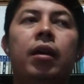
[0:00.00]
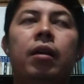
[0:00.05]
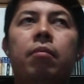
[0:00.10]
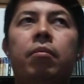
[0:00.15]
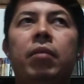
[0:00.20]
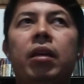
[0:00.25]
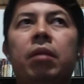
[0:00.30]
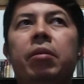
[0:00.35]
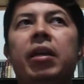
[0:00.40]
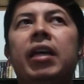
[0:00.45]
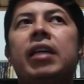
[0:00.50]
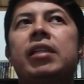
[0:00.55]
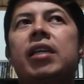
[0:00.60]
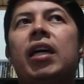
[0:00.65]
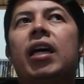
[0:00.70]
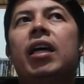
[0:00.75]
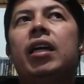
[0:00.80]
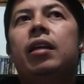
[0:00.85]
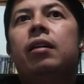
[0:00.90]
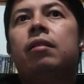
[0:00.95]
maybe
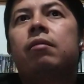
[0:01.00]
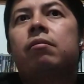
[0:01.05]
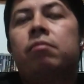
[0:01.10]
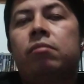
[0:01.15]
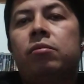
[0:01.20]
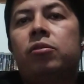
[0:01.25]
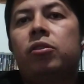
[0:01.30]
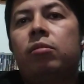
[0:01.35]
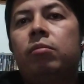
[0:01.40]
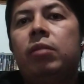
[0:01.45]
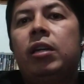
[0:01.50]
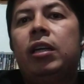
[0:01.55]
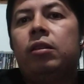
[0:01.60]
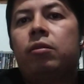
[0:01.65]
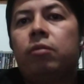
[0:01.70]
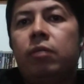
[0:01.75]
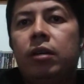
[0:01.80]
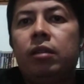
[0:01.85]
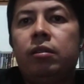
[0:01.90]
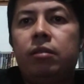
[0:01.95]
assigning some meaning
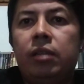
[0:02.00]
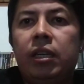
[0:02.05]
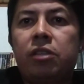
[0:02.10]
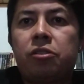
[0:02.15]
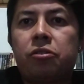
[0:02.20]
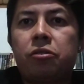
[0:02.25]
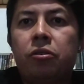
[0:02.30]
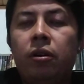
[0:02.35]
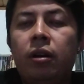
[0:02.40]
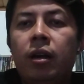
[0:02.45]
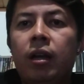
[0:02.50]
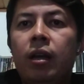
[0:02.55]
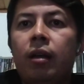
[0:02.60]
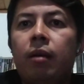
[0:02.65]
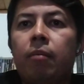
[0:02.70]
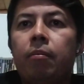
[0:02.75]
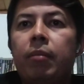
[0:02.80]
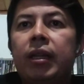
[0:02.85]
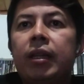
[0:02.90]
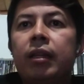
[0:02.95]
to it. Yes, sure.
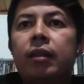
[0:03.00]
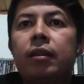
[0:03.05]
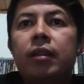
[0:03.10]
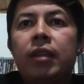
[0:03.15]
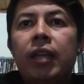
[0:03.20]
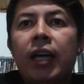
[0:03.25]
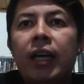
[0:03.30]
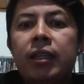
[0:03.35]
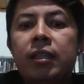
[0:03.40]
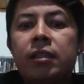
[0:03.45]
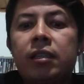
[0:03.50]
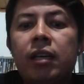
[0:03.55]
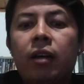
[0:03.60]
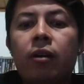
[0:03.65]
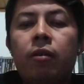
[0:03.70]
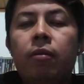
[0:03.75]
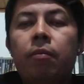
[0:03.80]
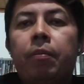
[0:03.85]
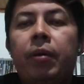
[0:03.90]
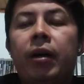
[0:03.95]
But that
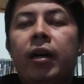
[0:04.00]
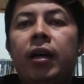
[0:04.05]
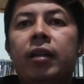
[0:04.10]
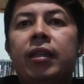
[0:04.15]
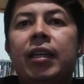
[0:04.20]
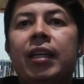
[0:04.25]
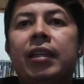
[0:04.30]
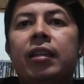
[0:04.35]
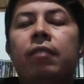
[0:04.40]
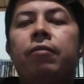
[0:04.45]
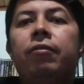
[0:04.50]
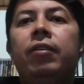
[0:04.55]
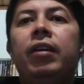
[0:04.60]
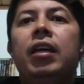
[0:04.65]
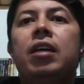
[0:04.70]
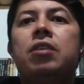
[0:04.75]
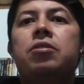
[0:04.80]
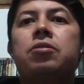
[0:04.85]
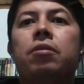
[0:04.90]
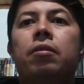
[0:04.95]
second part, that
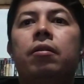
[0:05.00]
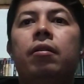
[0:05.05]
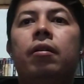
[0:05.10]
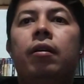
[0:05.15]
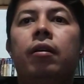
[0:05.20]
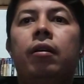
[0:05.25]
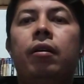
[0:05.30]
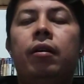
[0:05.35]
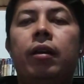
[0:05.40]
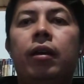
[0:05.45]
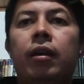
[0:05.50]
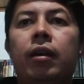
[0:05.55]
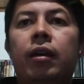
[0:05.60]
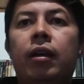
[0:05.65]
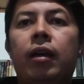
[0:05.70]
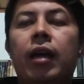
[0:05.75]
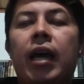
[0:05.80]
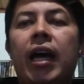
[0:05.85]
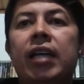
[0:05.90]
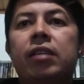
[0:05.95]
definition,
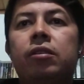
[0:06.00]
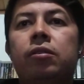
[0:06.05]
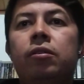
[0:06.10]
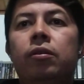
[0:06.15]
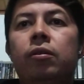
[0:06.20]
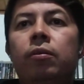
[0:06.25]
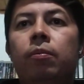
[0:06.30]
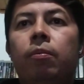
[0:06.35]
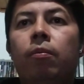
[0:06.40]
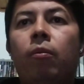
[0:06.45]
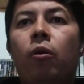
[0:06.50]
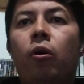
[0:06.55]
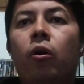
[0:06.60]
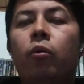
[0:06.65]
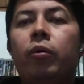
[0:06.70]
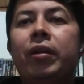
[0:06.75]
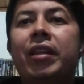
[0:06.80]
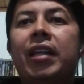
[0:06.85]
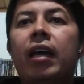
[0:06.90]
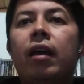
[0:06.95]
has to do more
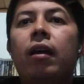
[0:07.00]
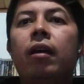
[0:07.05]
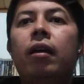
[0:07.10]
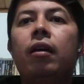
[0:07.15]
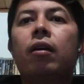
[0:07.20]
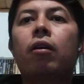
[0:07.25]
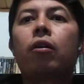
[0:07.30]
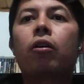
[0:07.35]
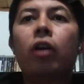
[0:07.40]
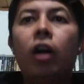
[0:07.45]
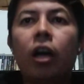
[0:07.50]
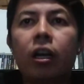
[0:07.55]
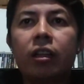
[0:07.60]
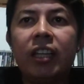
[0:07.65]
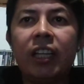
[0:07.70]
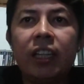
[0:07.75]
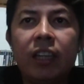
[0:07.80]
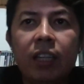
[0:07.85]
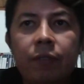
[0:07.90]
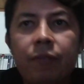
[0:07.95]
with the
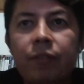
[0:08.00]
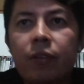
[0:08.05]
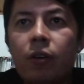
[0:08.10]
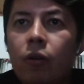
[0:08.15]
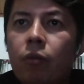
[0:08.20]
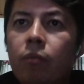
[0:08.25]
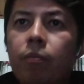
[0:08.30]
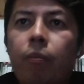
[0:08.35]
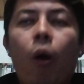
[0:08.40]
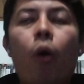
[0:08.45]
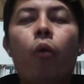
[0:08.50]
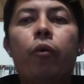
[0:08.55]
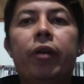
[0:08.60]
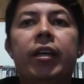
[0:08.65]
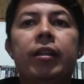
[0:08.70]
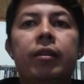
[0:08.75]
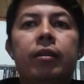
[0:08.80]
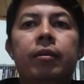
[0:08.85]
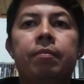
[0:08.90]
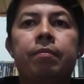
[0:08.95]
cognitive
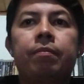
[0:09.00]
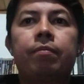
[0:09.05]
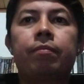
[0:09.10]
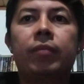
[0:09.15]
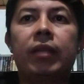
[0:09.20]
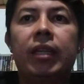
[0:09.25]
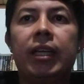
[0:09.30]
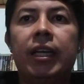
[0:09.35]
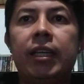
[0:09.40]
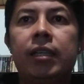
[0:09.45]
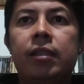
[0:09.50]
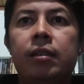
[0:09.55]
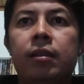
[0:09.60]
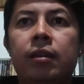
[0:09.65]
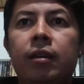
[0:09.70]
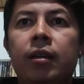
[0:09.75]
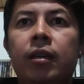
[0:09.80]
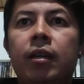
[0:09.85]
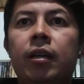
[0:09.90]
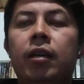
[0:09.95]
component. Yes.
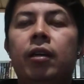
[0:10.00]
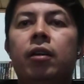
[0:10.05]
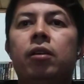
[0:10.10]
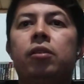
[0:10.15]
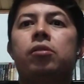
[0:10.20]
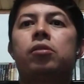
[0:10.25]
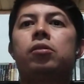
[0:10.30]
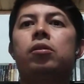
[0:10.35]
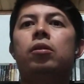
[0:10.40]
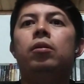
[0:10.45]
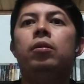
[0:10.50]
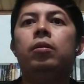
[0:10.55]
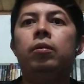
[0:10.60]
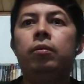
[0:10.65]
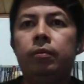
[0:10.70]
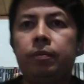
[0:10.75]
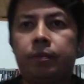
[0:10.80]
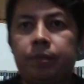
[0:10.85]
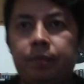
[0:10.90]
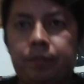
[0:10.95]
So